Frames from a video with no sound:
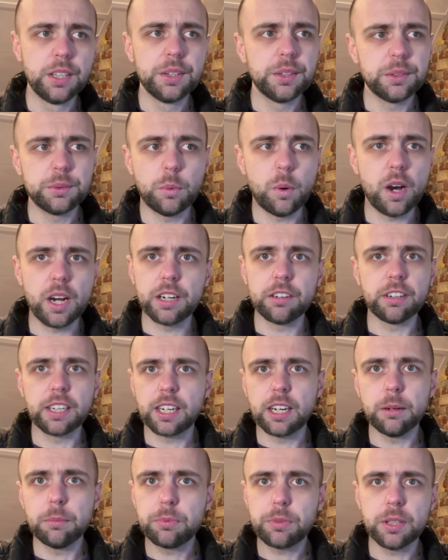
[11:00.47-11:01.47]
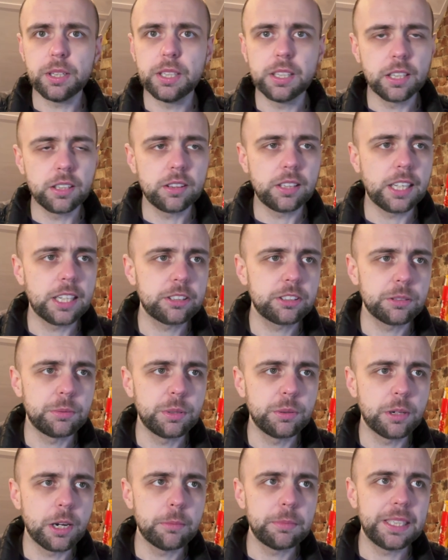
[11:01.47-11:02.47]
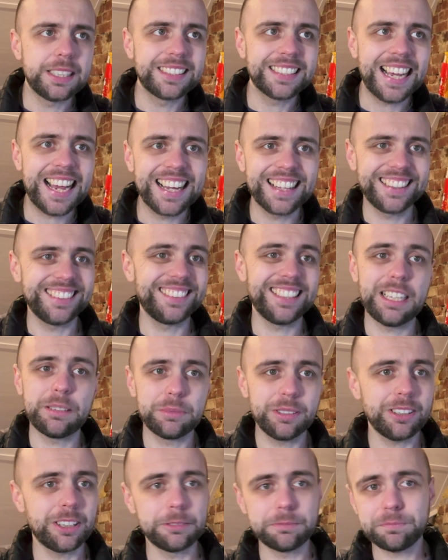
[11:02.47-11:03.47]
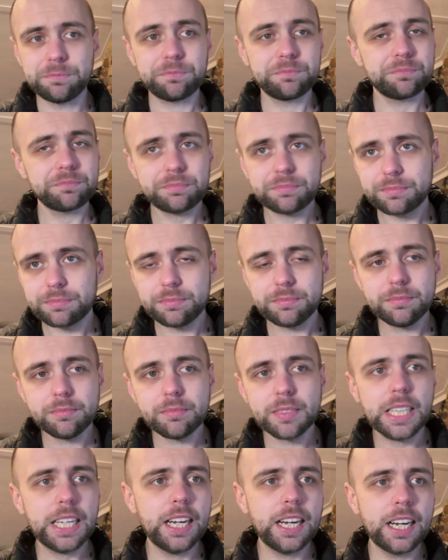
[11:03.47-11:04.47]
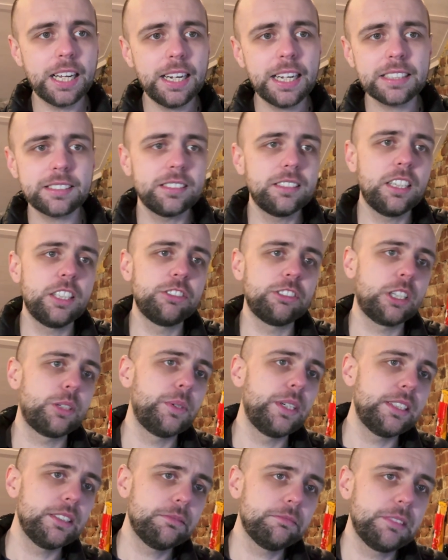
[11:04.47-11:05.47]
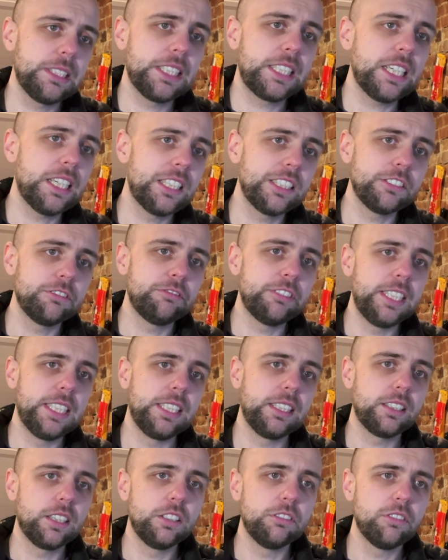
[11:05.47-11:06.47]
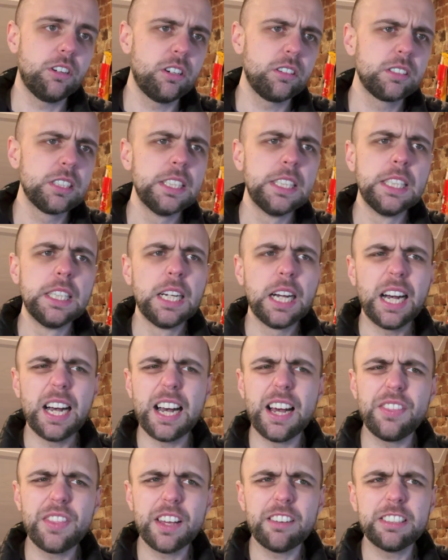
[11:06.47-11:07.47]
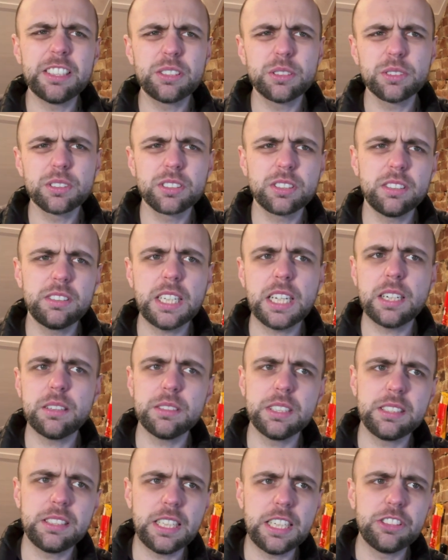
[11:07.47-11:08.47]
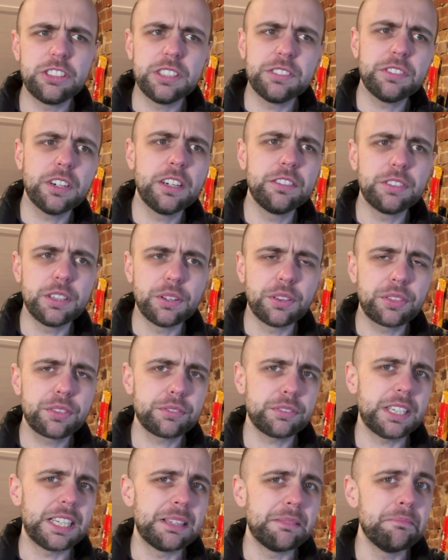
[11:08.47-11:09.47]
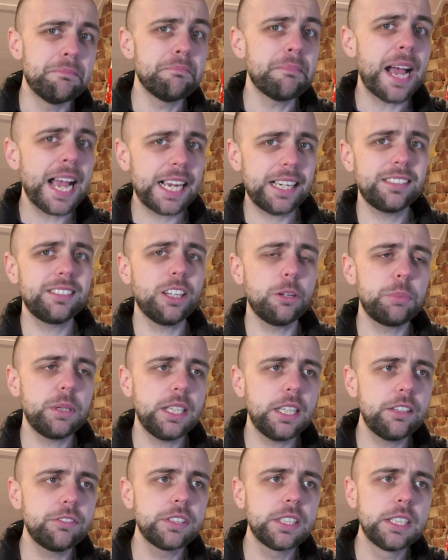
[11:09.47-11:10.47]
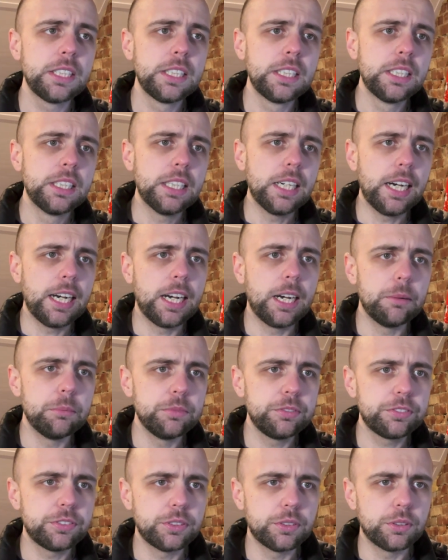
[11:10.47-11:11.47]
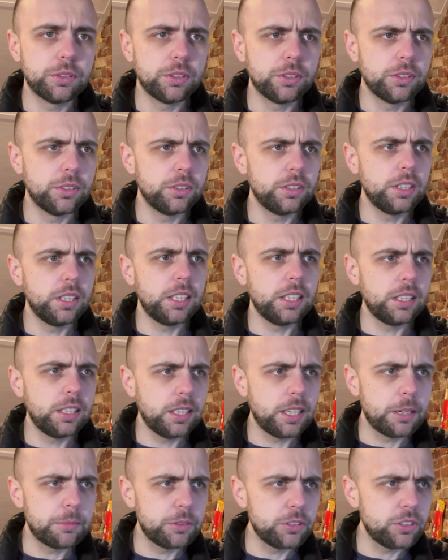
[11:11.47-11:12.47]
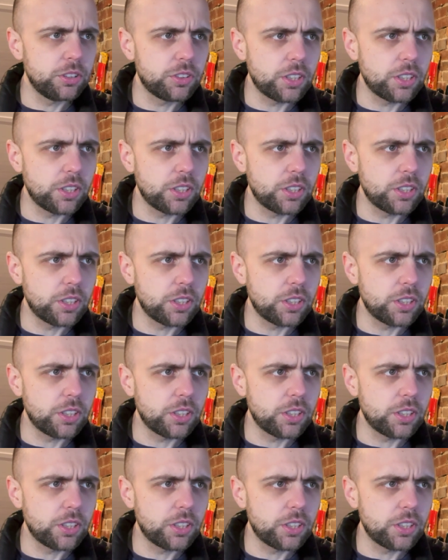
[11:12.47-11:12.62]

wiring up the SWR meter at the same time. Less than 100 quid, you can't really go wrong. There is also now a DG503 Max, I believe, for how much is